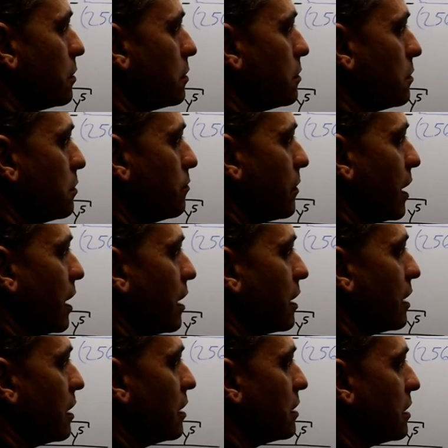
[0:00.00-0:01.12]
to
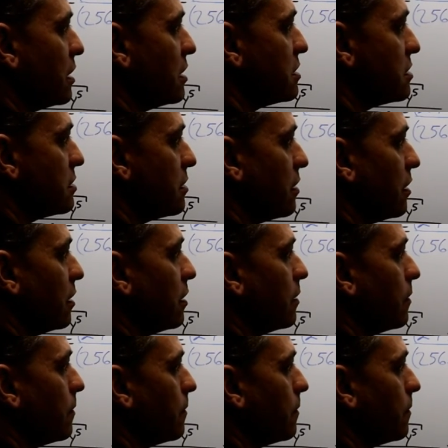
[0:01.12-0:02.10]
make it easier.